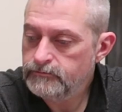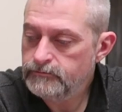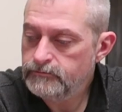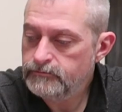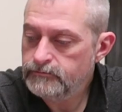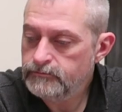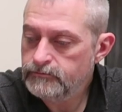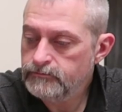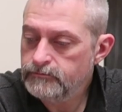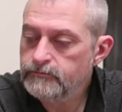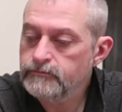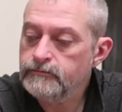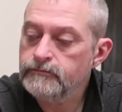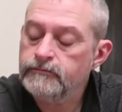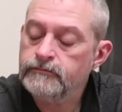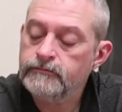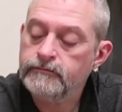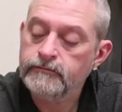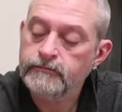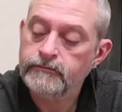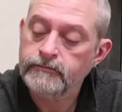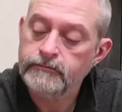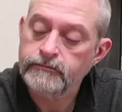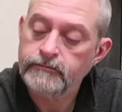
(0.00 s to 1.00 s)

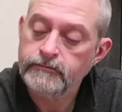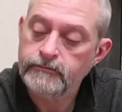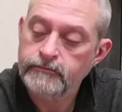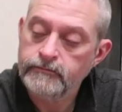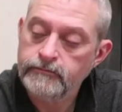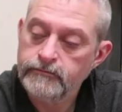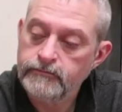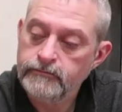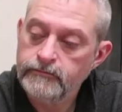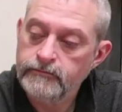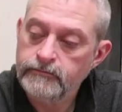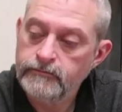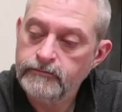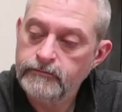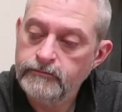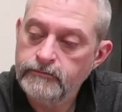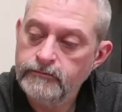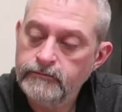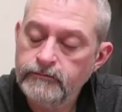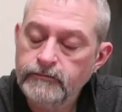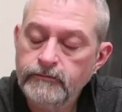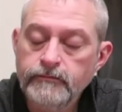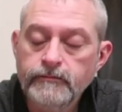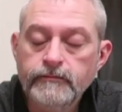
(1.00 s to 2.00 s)

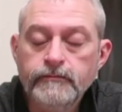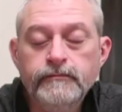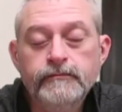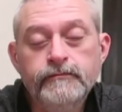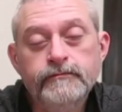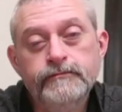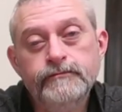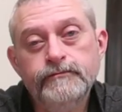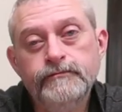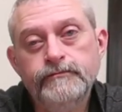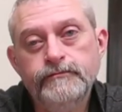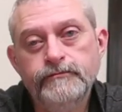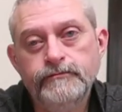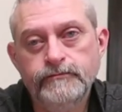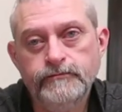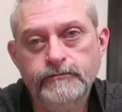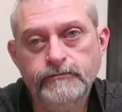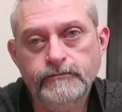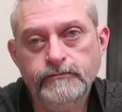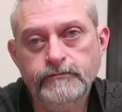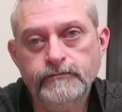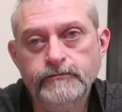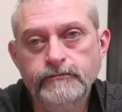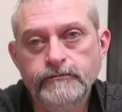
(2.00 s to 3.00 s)

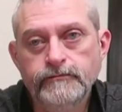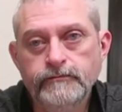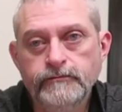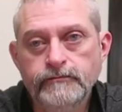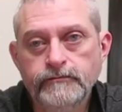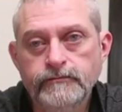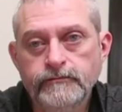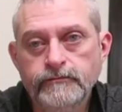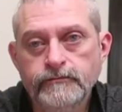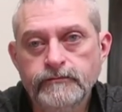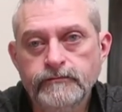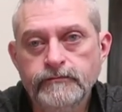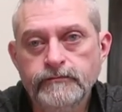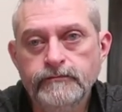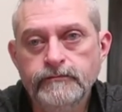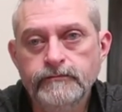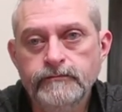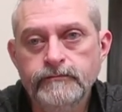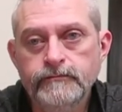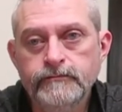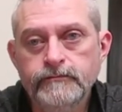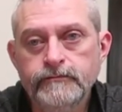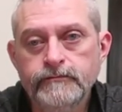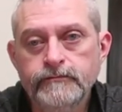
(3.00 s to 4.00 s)

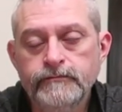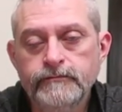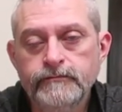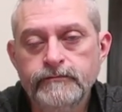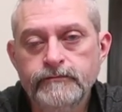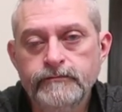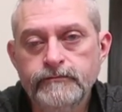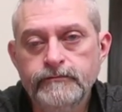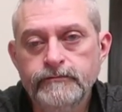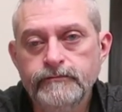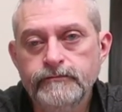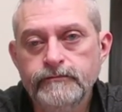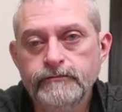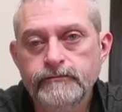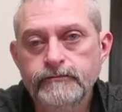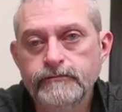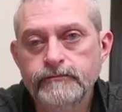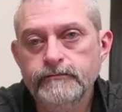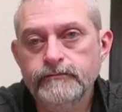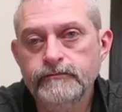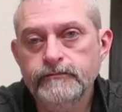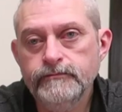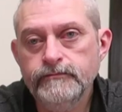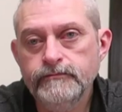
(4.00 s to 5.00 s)

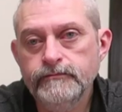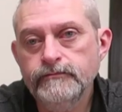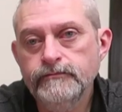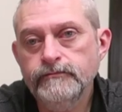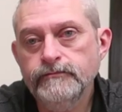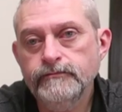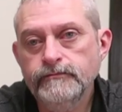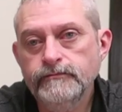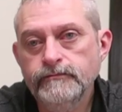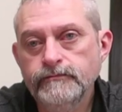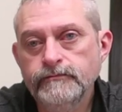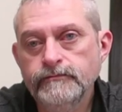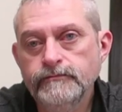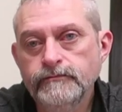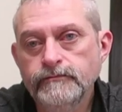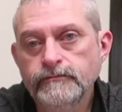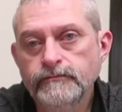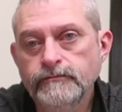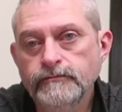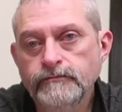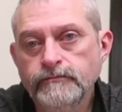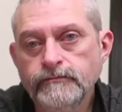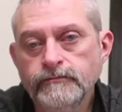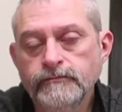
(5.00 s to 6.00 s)

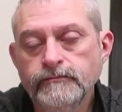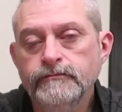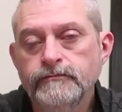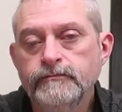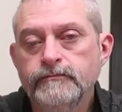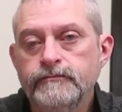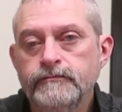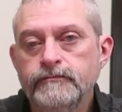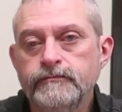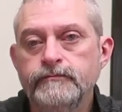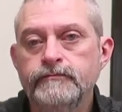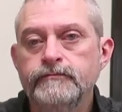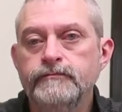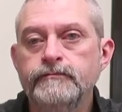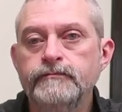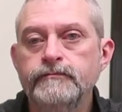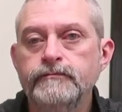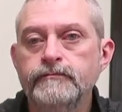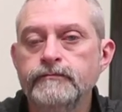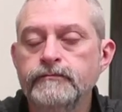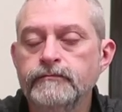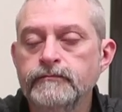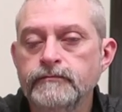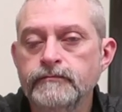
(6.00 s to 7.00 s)

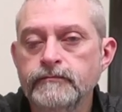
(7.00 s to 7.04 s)
The person shown says nothing.